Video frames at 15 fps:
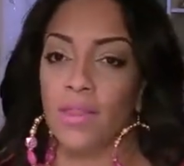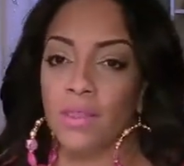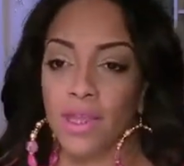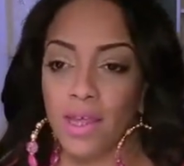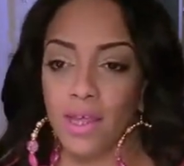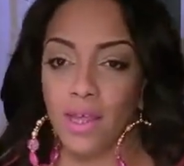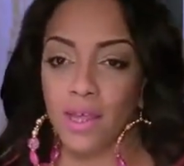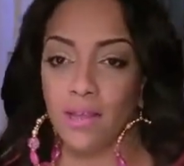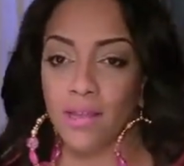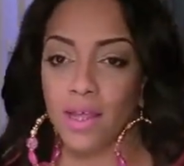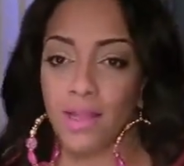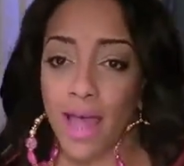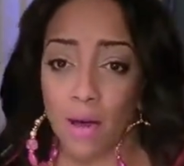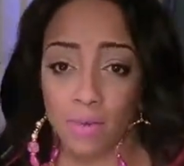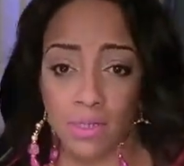Then
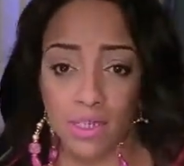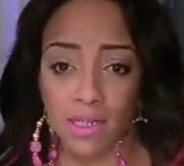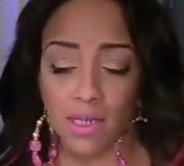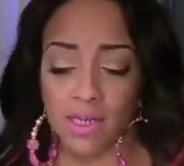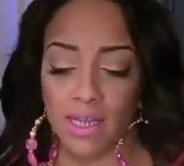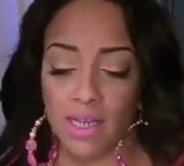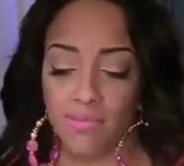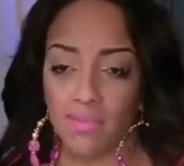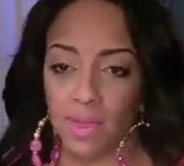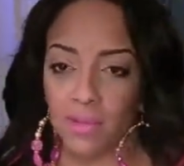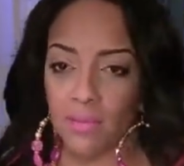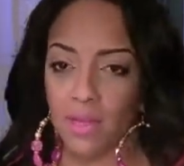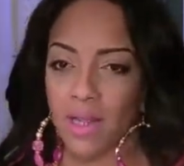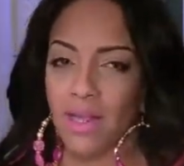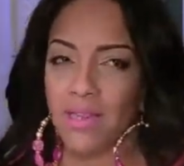that was in an evening.